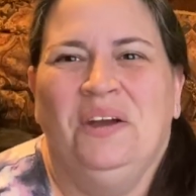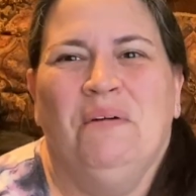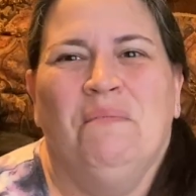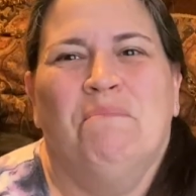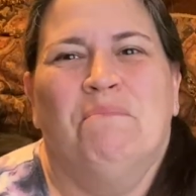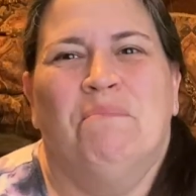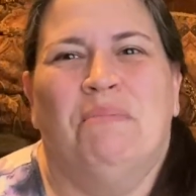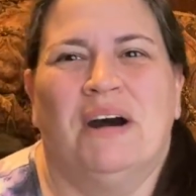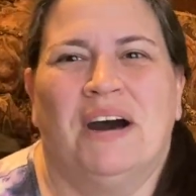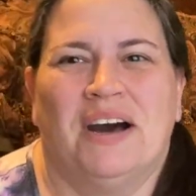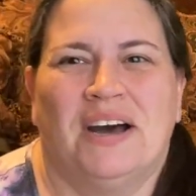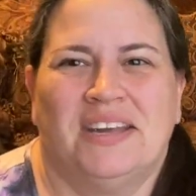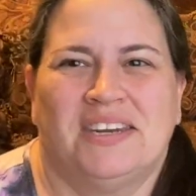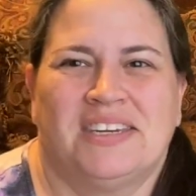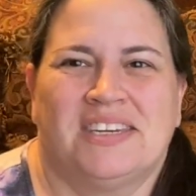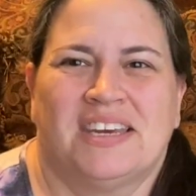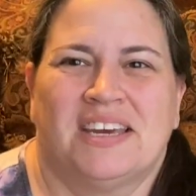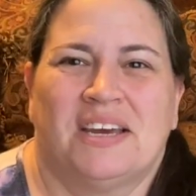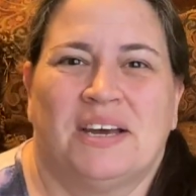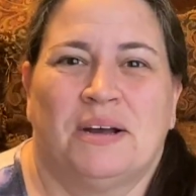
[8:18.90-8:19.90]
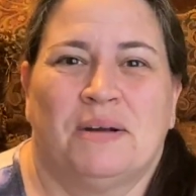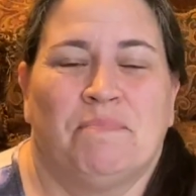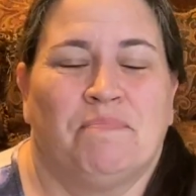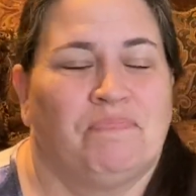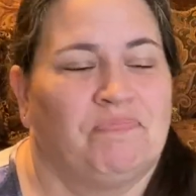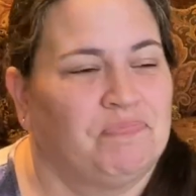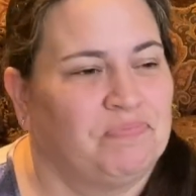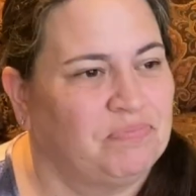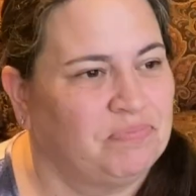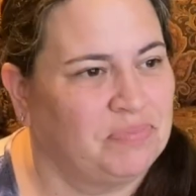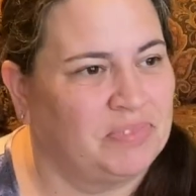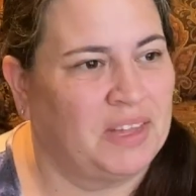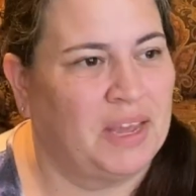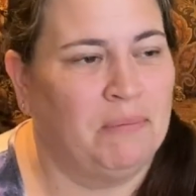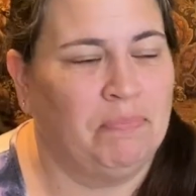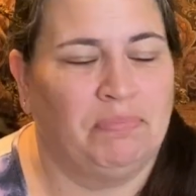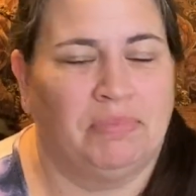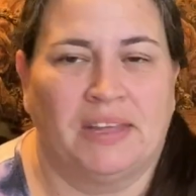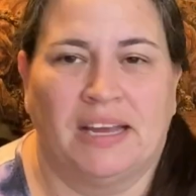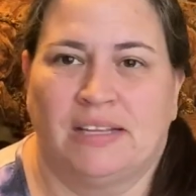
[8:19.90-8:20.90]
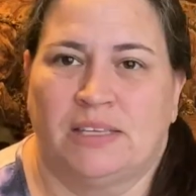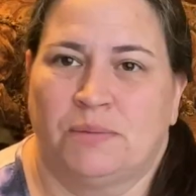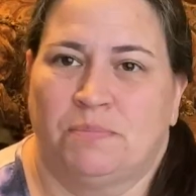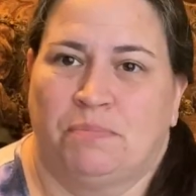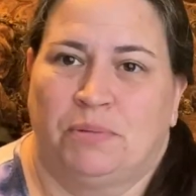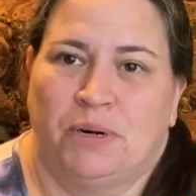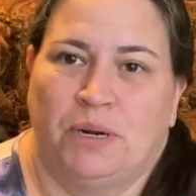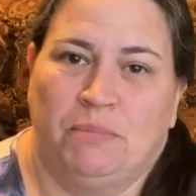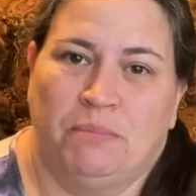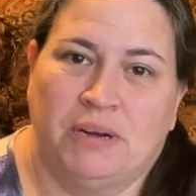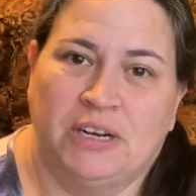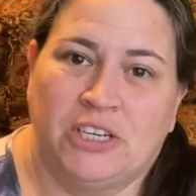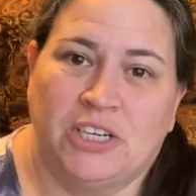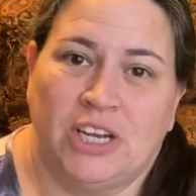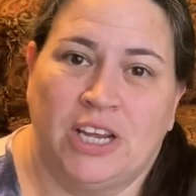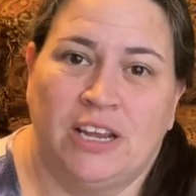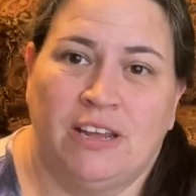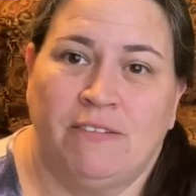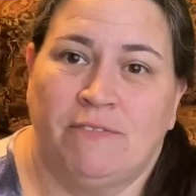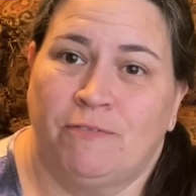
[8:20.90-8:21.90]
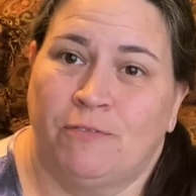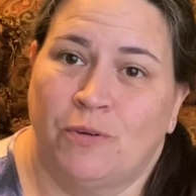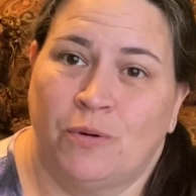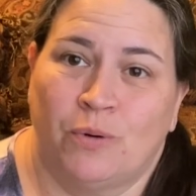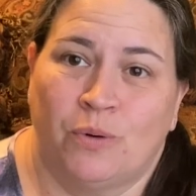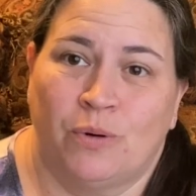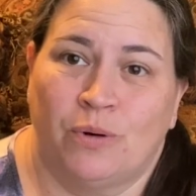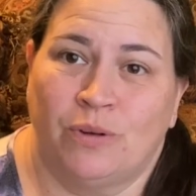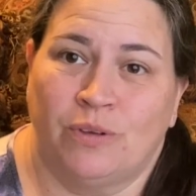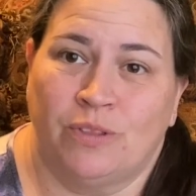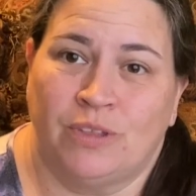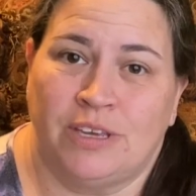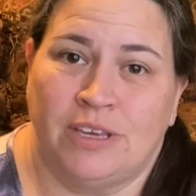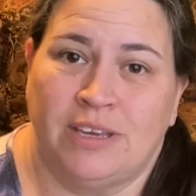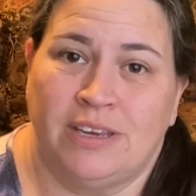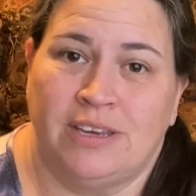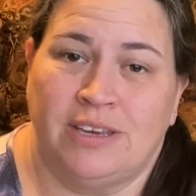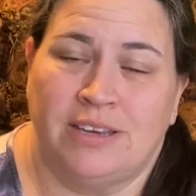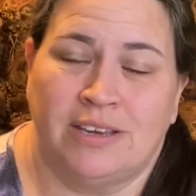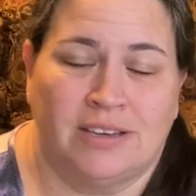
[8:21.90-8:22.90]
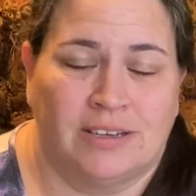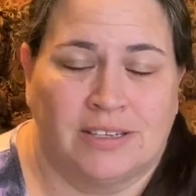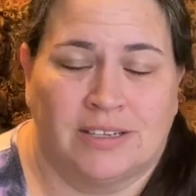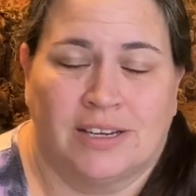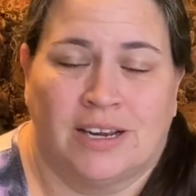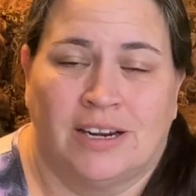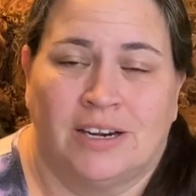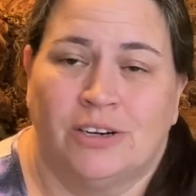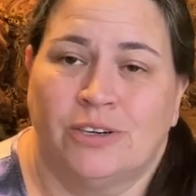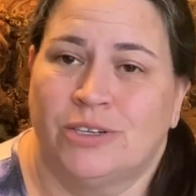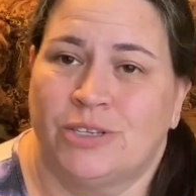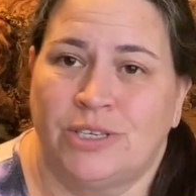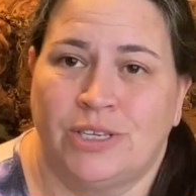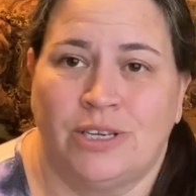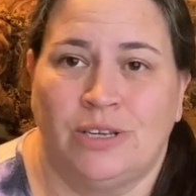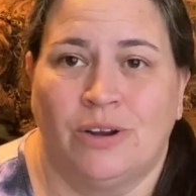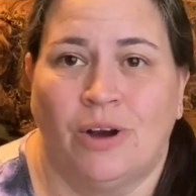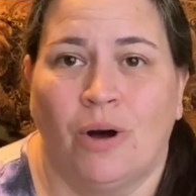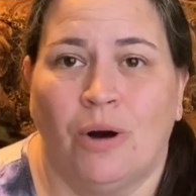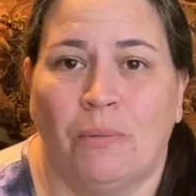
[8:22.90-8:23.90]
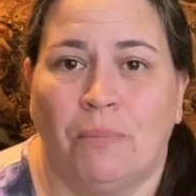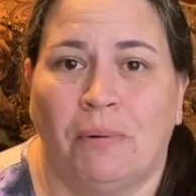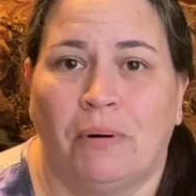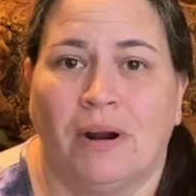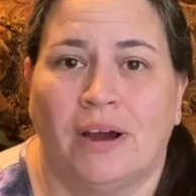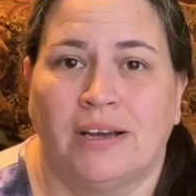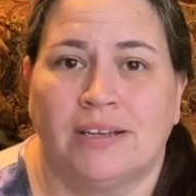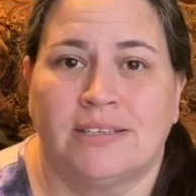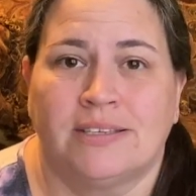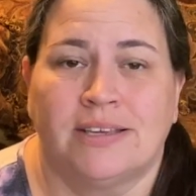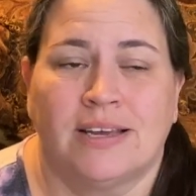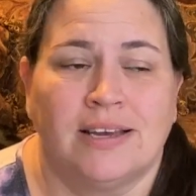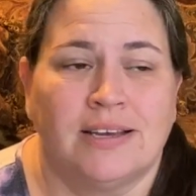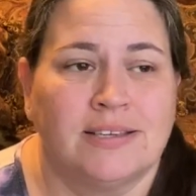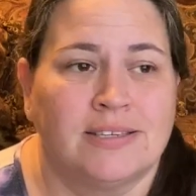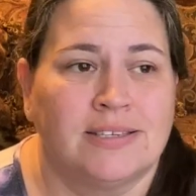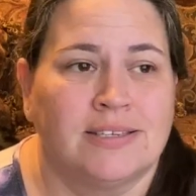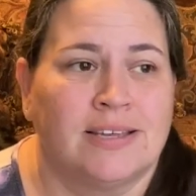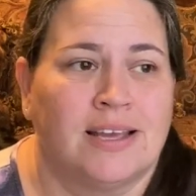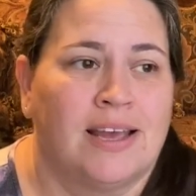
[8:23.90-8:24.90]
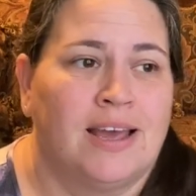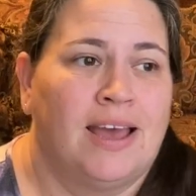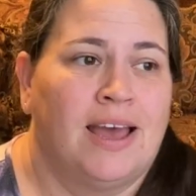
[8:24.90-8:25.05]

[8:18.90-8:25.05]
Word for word: But, um, yep, that's pretty much it for the entire seed haul process.